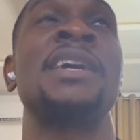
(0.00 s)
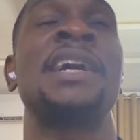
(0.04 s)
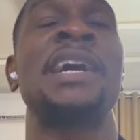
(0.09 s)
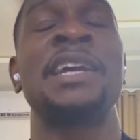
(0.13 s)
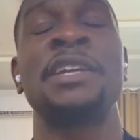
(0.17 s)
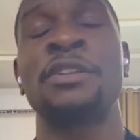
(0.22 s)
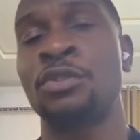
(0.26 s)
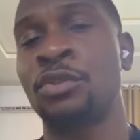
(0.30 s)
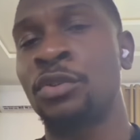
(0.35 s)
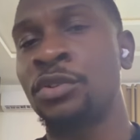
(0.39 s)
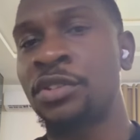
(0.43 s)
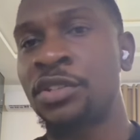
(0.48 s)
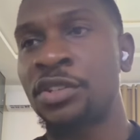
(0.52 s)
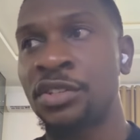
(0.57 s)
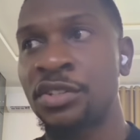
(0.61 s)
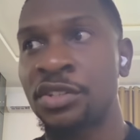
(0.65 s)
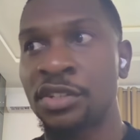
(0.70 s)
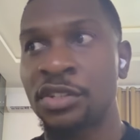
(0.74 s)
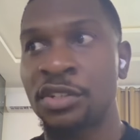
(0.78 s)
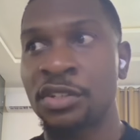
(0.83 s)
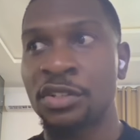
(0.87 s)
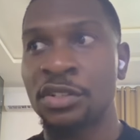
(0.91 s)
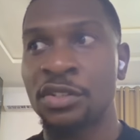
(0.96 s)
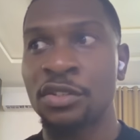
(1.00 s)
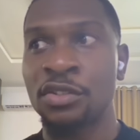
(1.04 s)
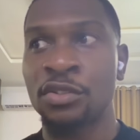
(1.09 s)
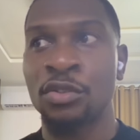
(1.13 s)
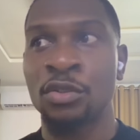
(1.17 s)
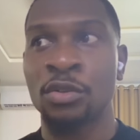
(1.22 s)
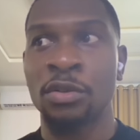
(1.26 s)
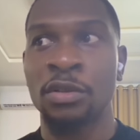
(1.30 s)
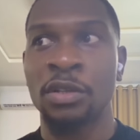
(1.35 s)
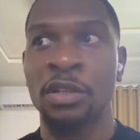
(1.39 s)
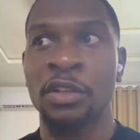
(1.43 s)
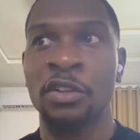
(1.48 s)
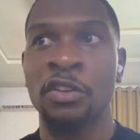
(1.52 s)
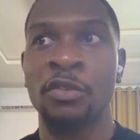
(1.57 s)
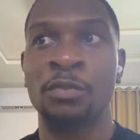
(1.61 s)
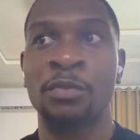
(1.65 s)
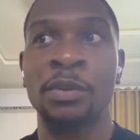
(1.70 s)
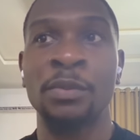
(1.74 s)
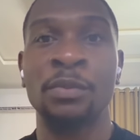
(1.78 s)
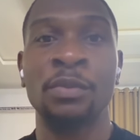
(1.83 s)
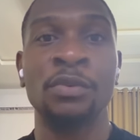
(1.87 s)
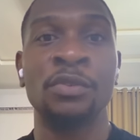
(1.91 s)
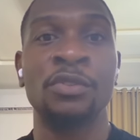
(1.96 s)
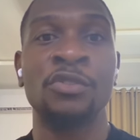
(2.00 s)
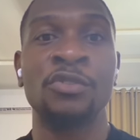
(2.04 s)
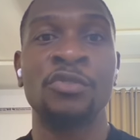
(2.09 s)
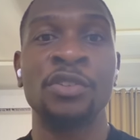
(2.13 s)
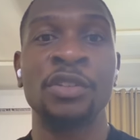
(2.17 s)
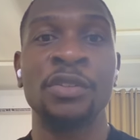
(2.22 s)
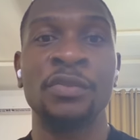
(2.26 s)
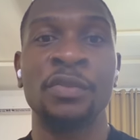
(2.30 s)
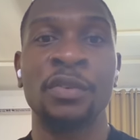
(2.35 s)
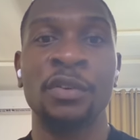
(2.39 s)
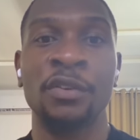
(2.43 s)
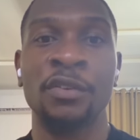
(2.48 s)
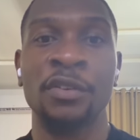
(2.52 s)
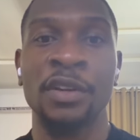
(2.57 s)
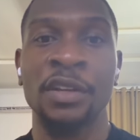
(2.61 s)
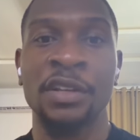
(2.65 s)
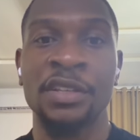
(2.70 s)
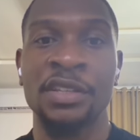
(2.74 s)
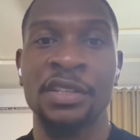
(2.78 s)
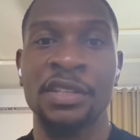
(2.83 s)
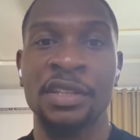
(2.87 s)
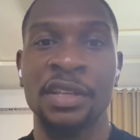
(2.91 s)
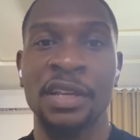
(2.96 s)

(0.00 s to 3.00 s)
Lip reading: I notice is, a lot of people treat Forex